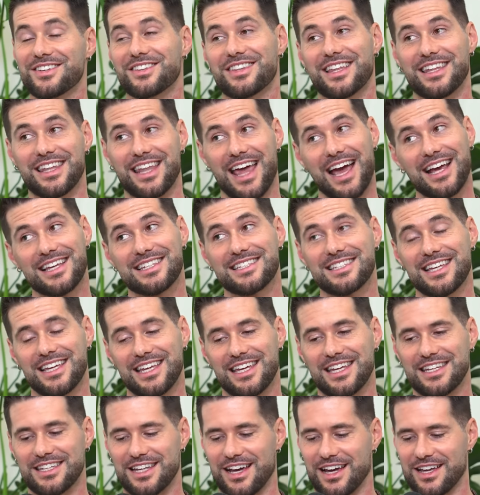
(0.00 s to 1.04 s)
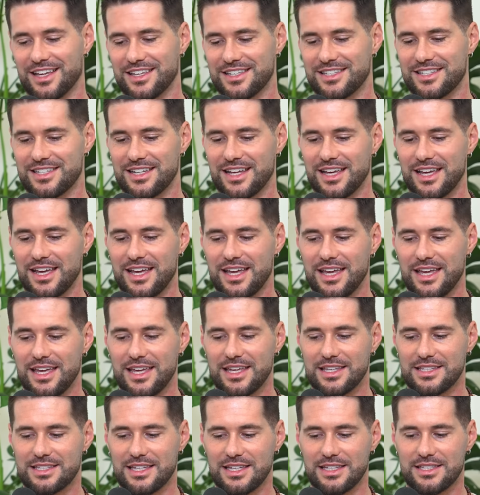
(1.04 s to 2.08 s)
so the next thing he does
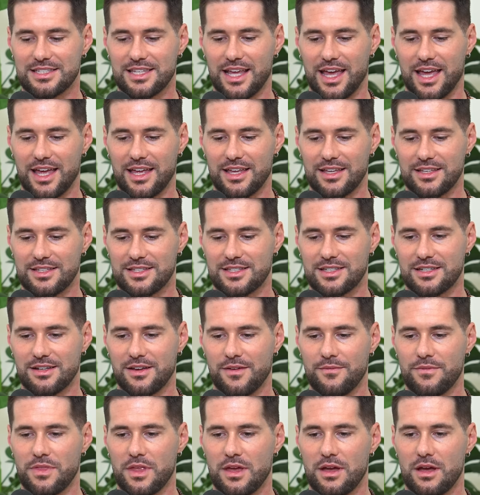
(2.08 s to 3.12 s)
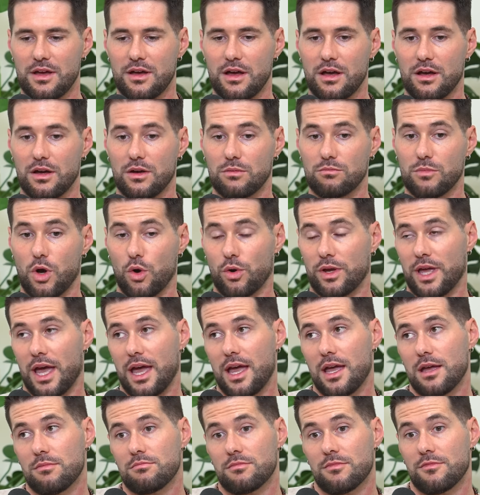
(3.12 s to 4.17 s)
is he says,
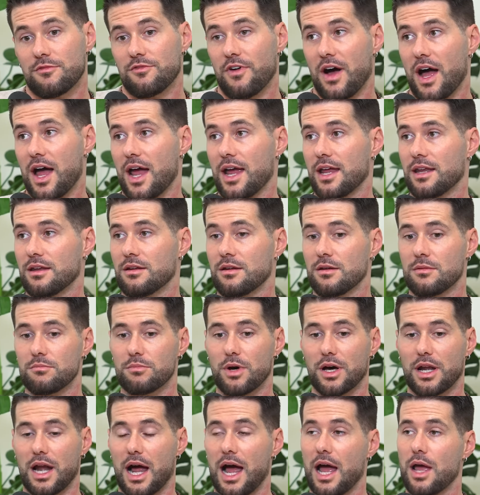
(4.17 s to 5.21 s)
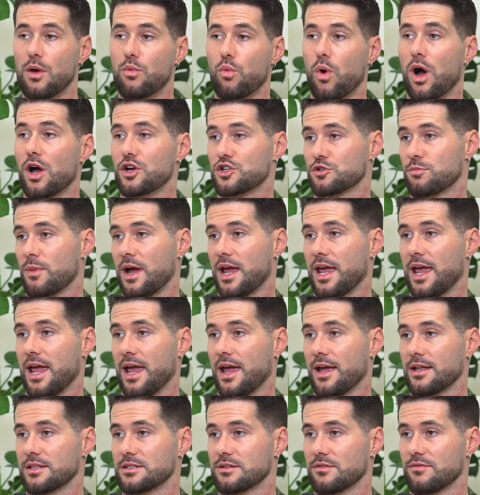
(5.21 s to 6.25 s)
Okay, fine, but I wash my
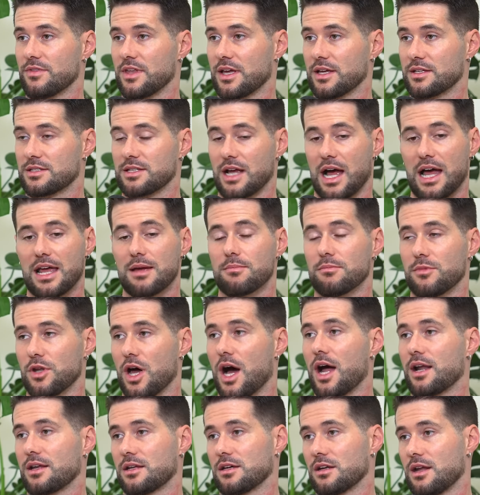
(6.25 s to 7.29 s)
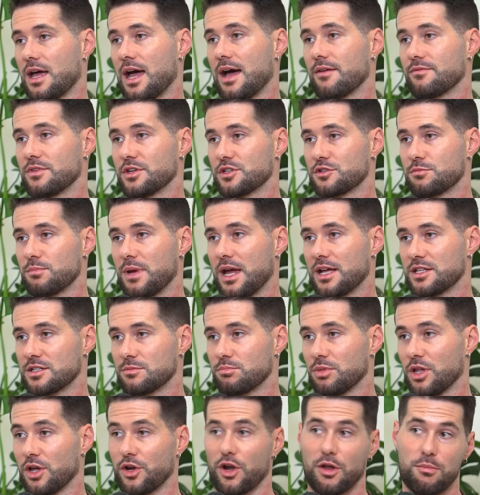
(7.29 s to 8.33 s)
hands of this. I am not going to have this
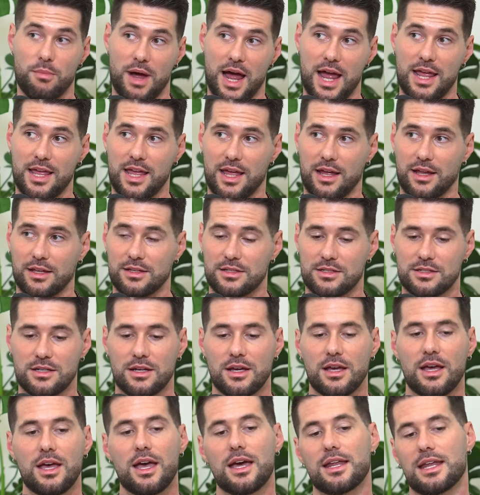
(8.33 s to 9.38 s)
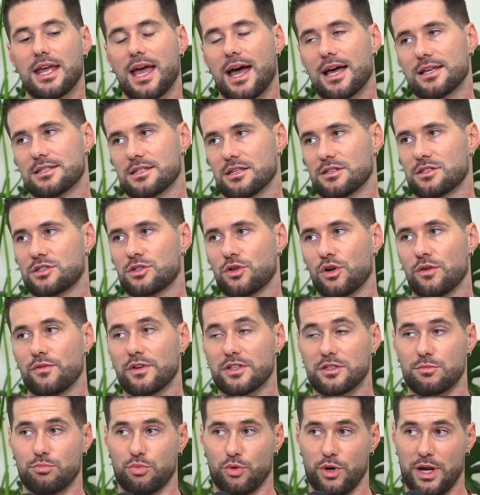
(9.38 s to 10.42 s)
man's blood on my hands. Mm-hmm. And he has his
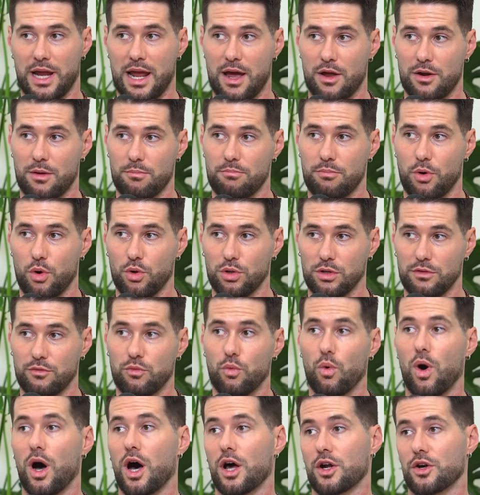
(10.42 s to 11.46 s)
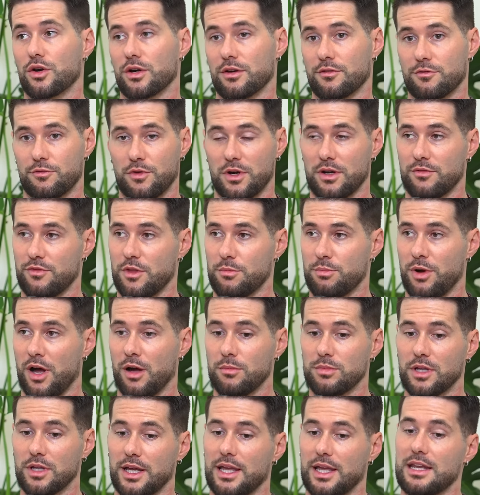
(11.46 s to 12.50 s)
servants bring out a bowl of water in front of the
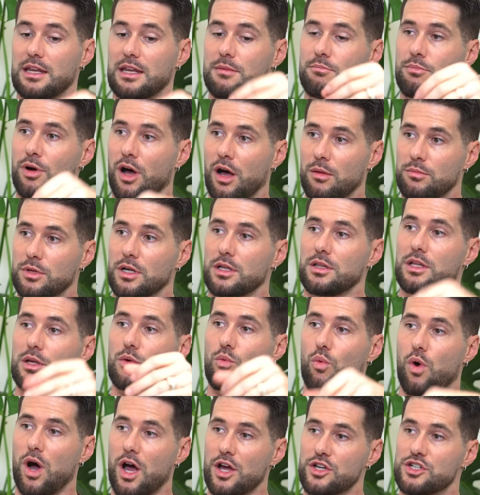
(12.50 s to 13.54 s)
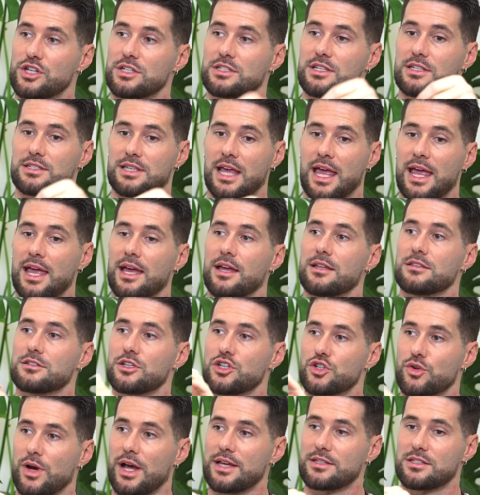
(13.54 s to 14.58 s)
public, and he publicly washes his hands
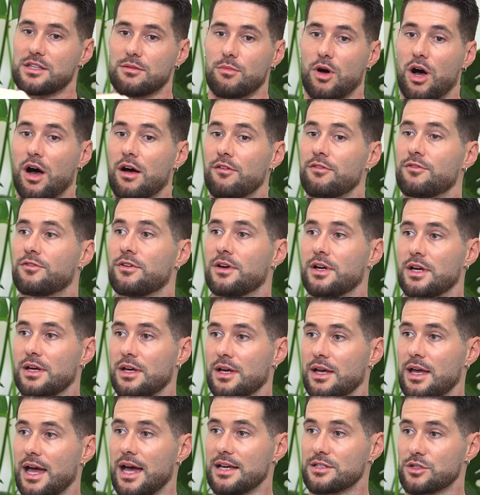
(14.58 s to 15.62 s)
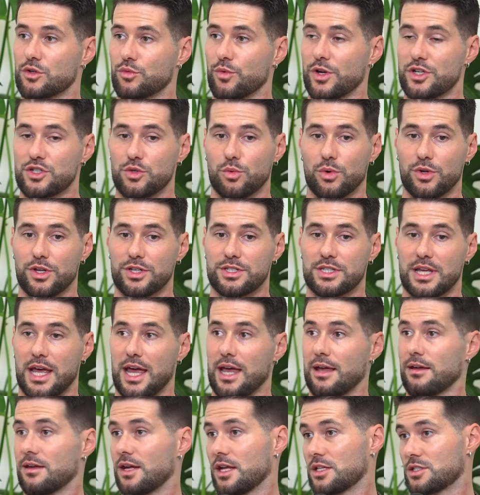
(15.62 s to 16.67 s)
and dries them off as a ritual to
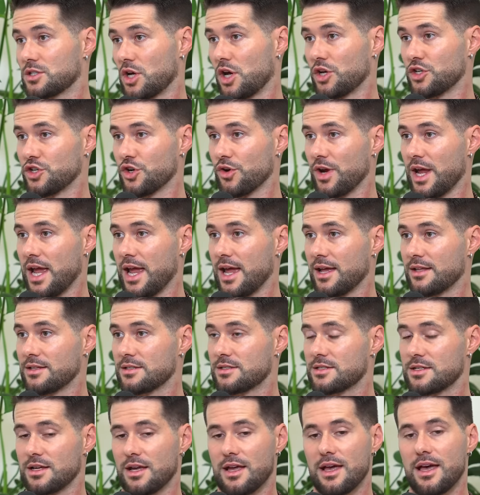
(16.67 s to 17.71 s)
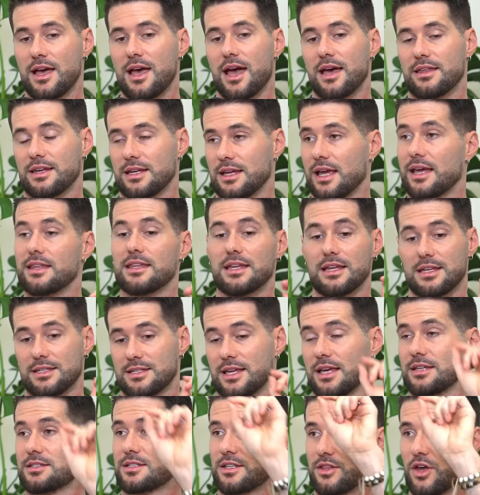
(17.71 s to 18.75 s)
say, It's on your hands. And, he, and then he
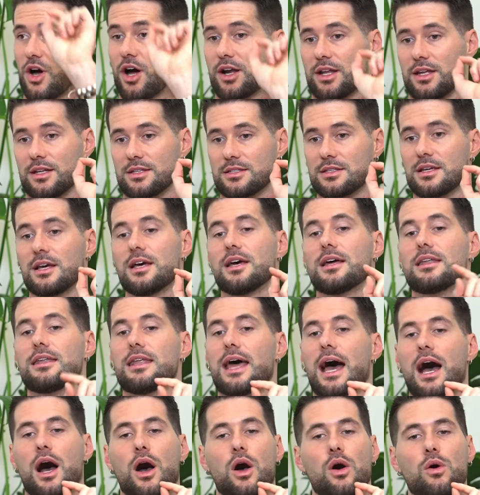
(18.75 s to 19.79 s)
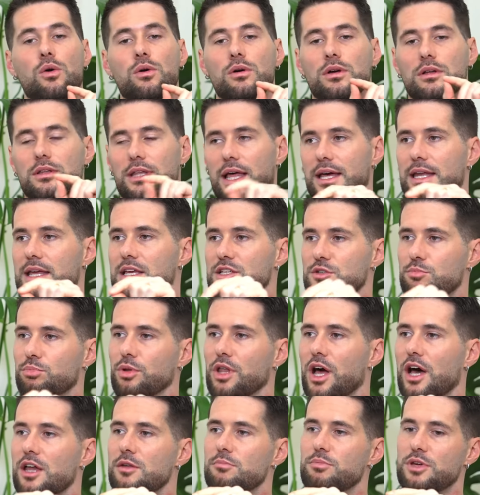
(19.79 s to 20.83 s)
says to the audience, Now let his
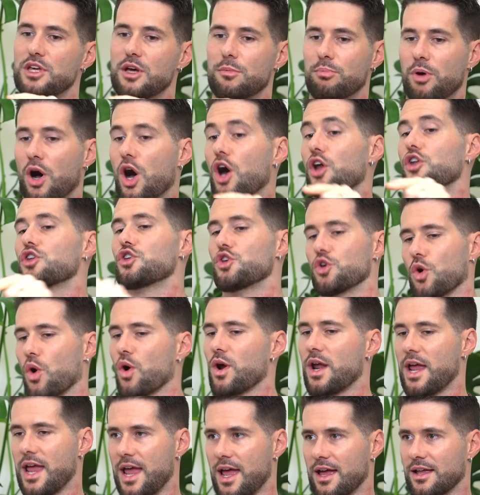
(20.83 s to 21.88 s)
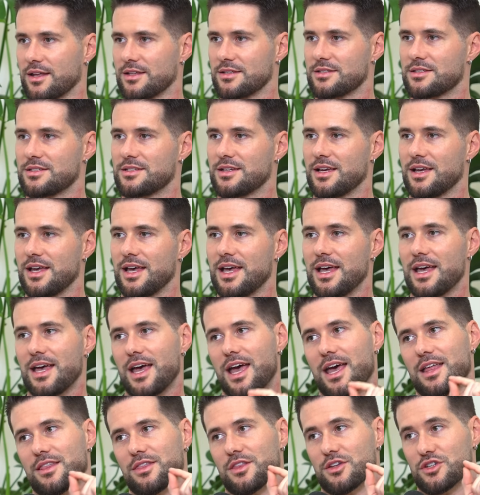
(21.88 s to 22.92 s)
blood be upon your hands.
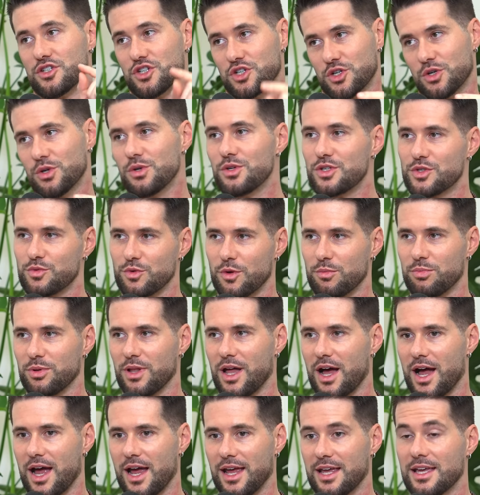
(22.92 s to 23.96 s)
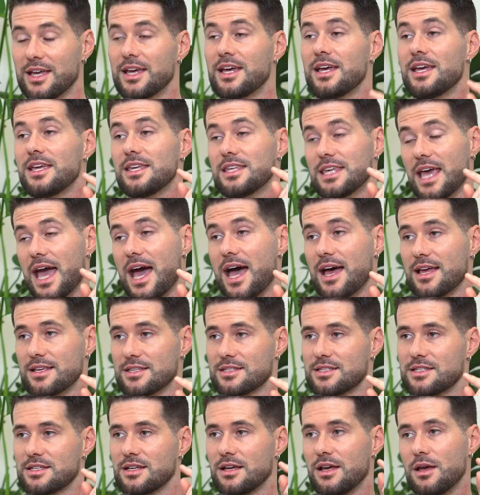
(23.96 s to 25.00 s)
And the Jews reply,
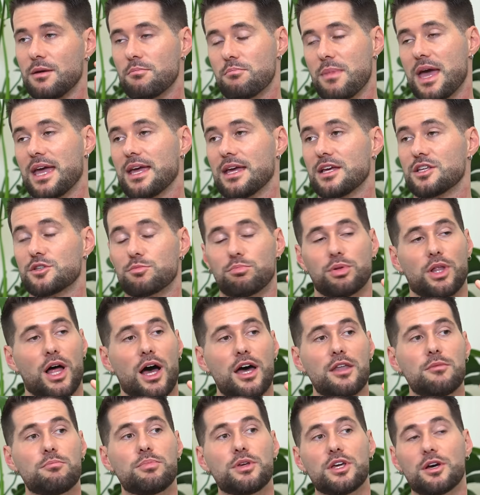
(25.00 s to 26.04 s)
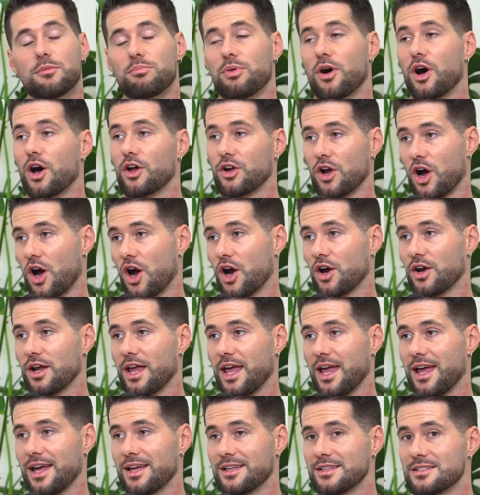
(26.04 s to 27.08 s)
Yes, may his blood be upon our
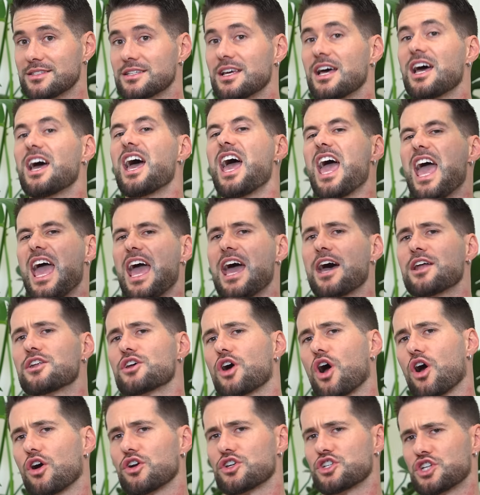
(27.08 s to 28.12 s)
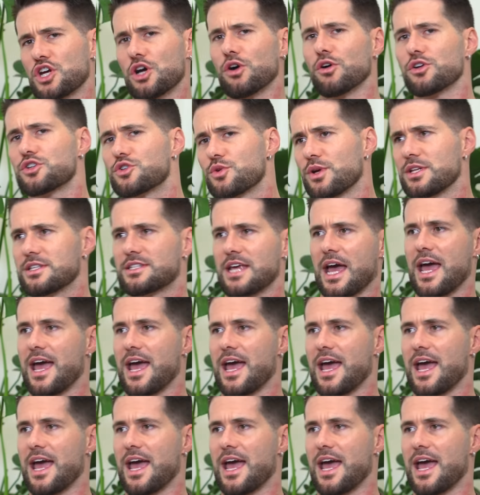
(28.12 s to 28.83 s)
hands and our children's